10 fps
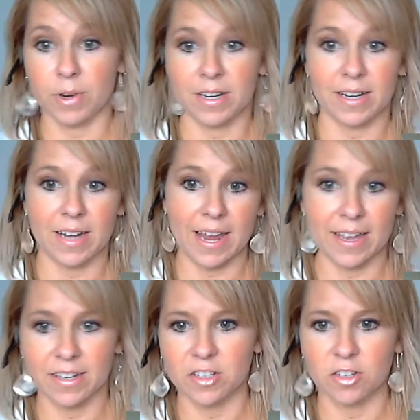printed
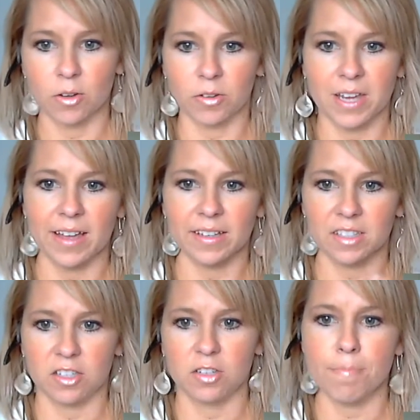and digital
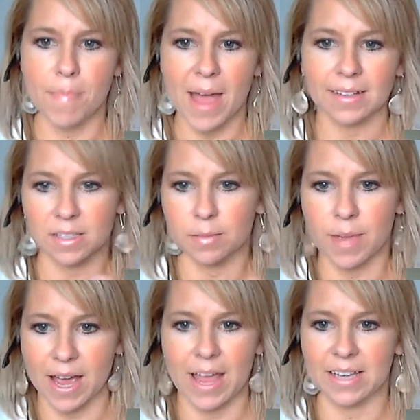text to
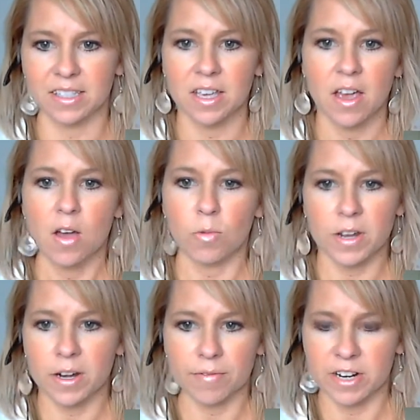maximize
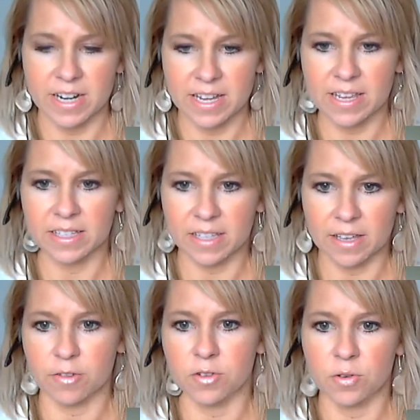whatever it is
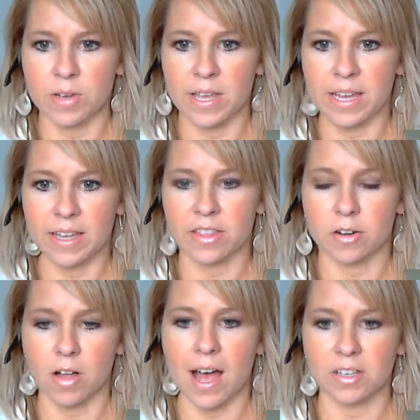that they're doing in their
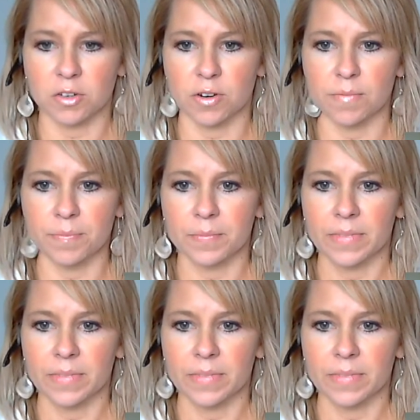classroom.